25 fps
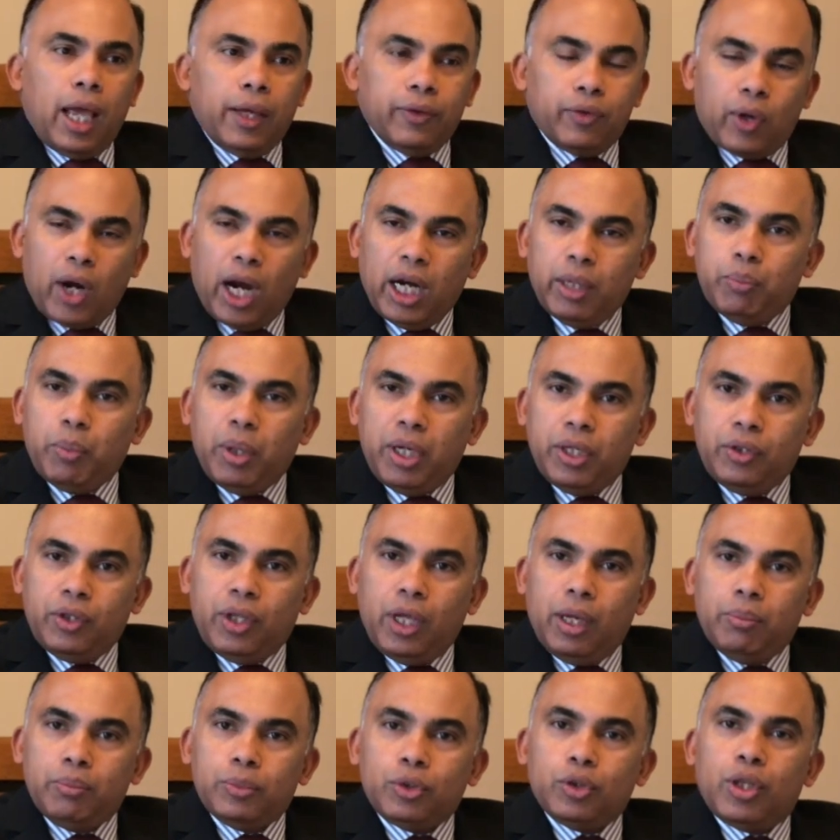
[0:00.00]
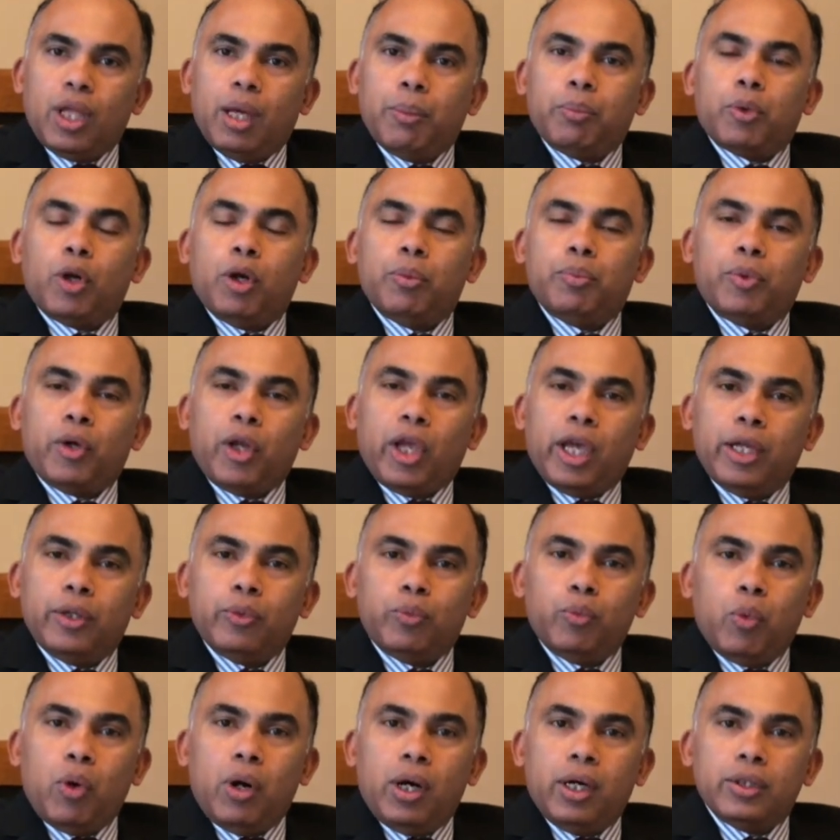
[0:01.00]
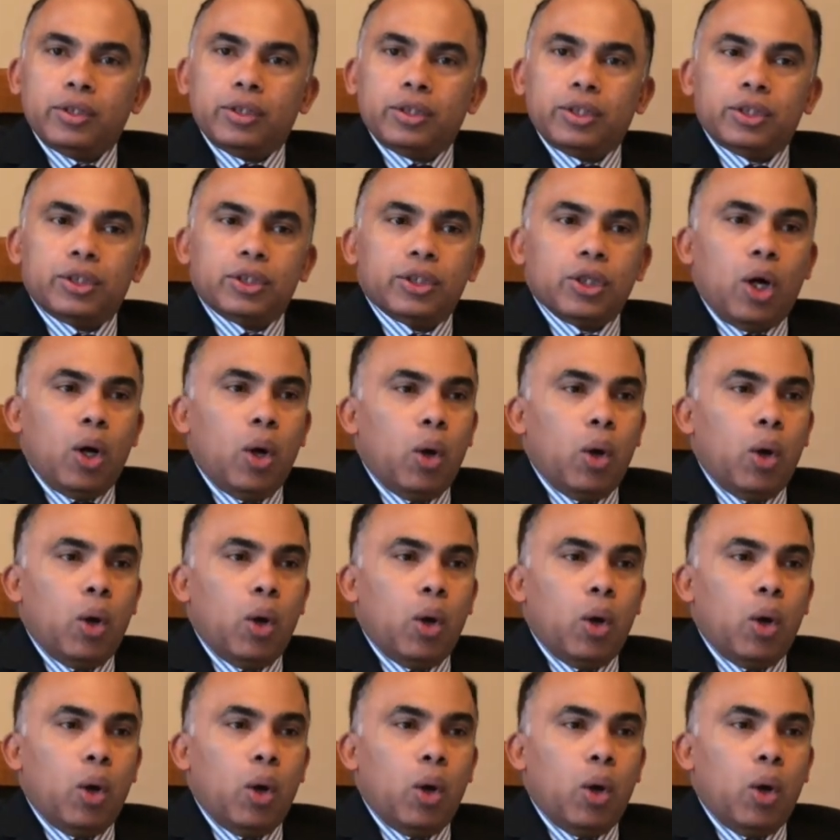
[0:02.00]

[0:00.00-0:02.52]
either admit them to the appropriate wards